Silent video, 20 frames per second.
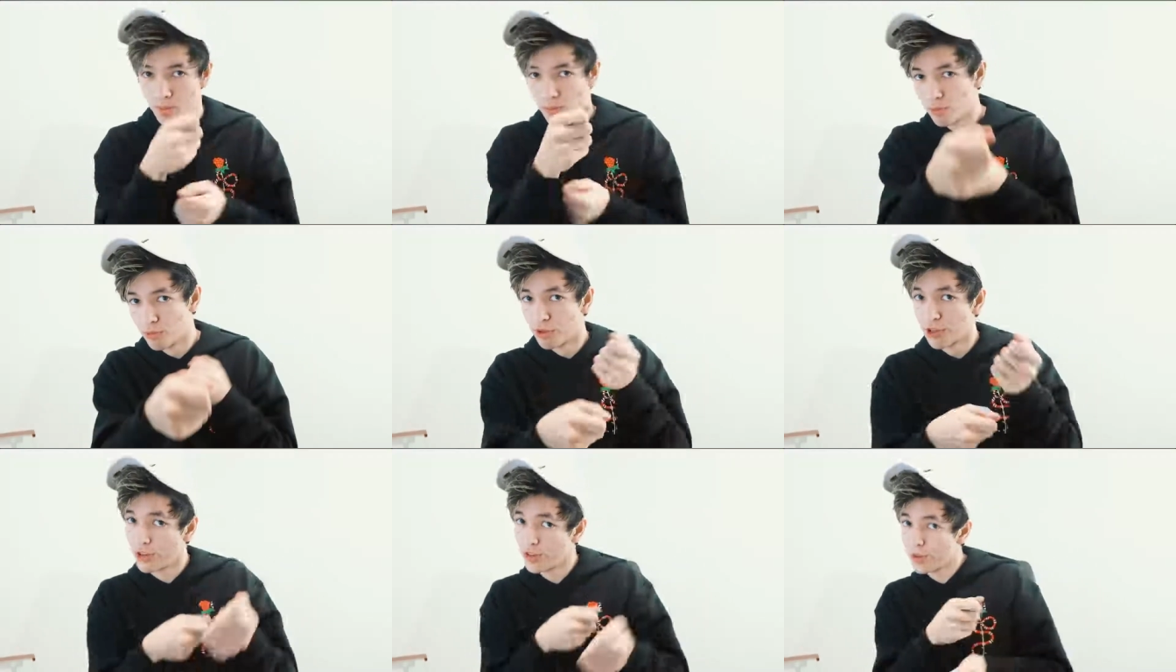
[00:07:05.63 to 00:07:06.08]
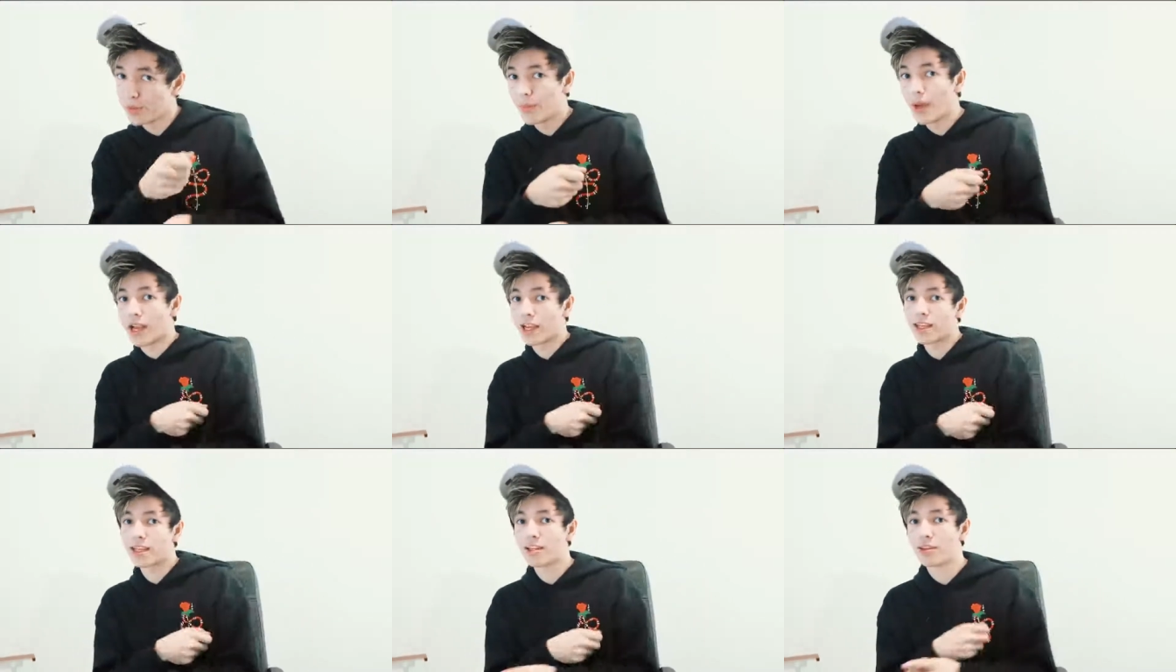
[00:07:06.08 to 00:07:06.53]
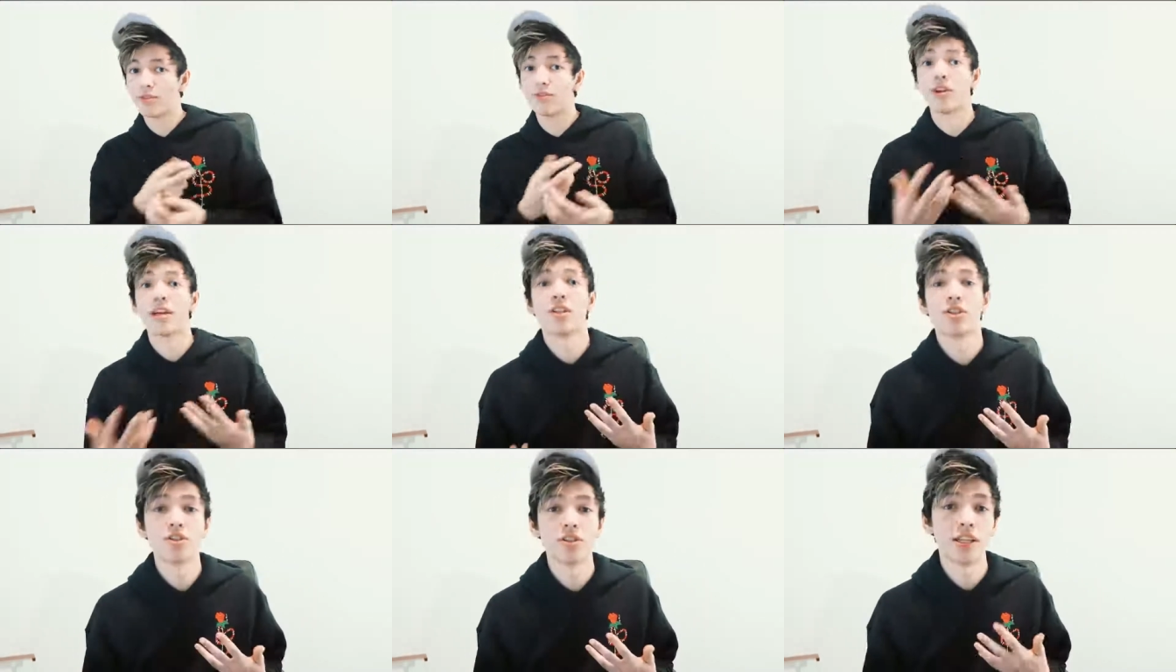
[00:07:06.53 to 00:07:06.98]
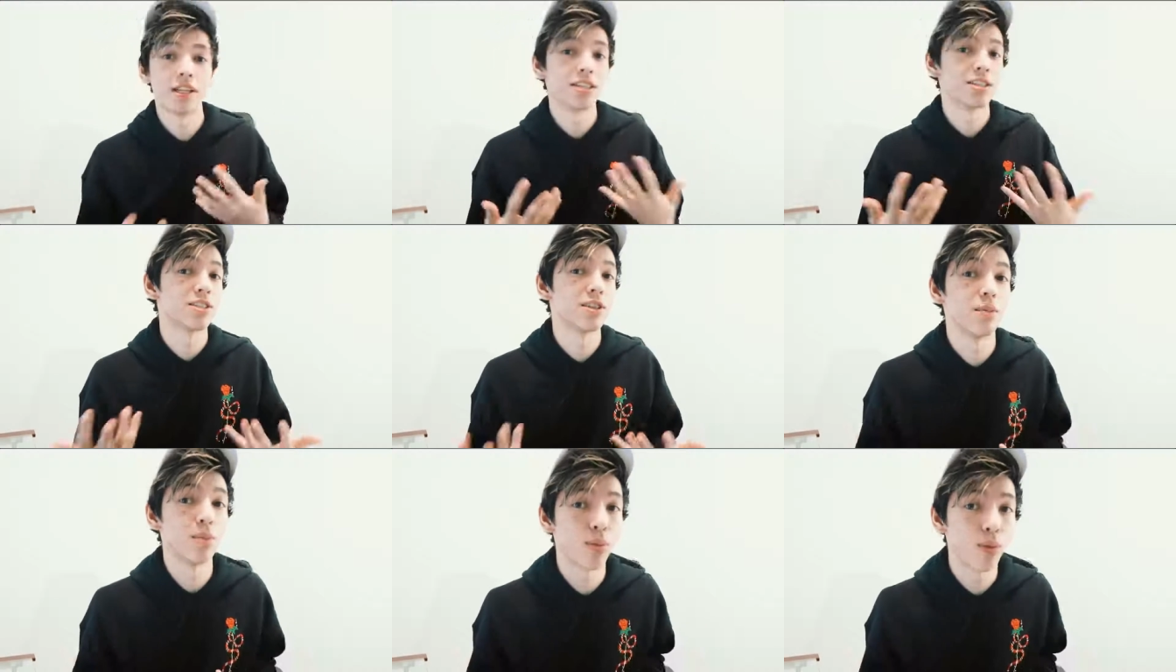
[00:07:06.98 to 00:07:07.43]
reel them back in eventually at
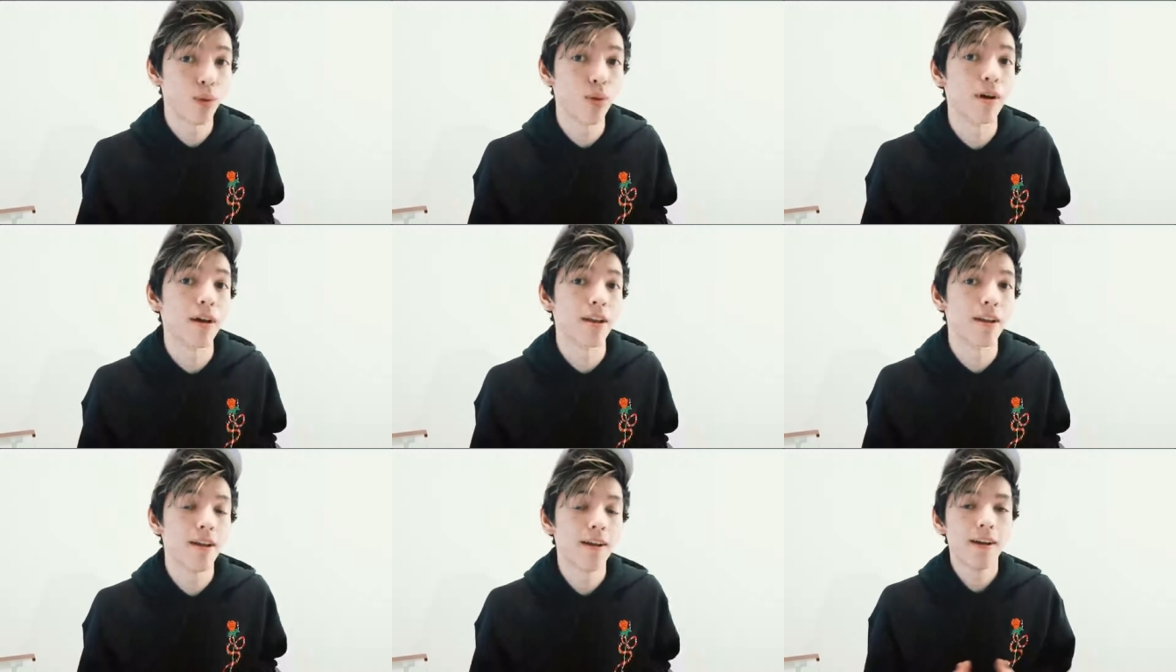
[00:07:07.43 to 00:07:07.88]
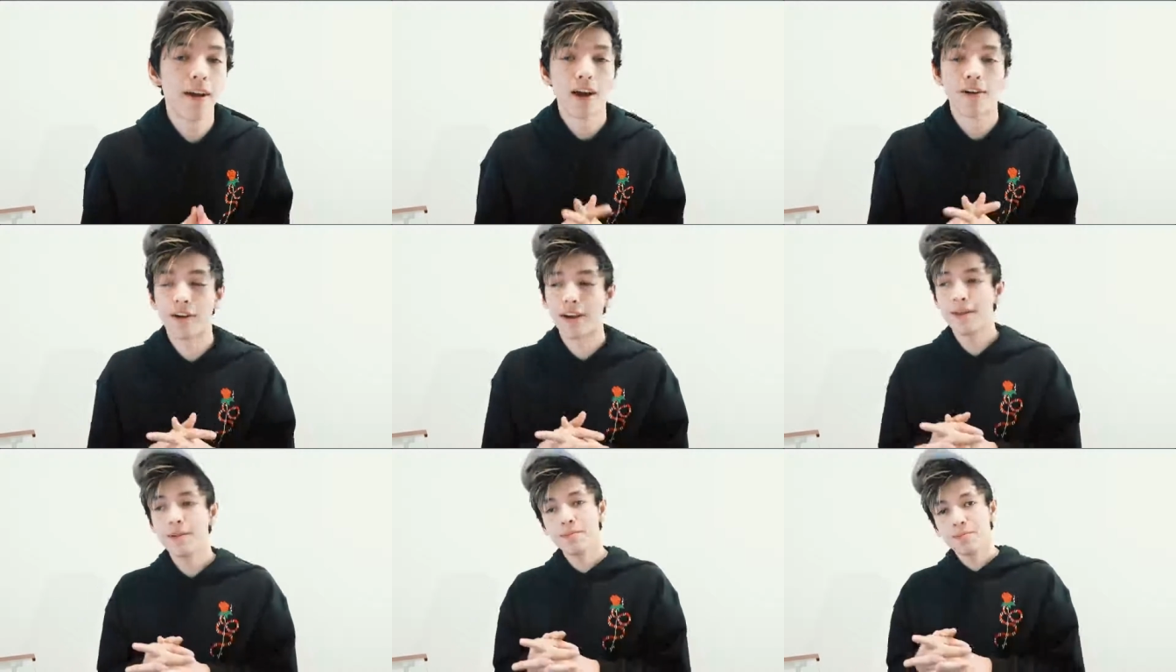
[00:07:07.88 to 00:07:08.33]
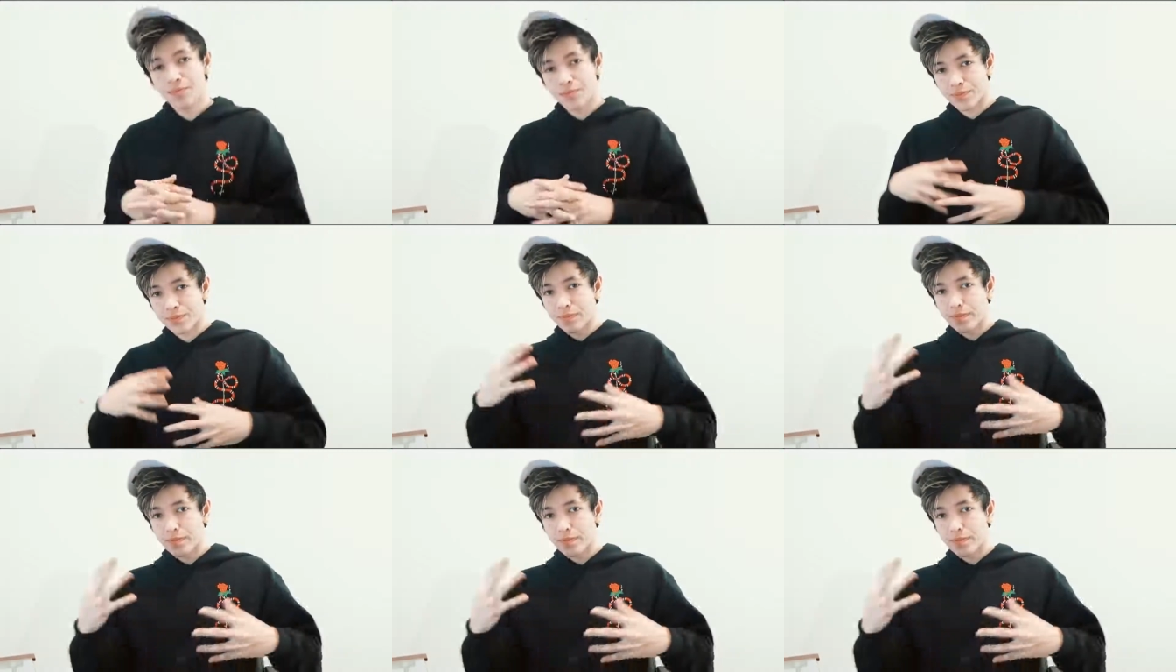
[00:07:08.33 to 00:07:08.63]
some point, all right?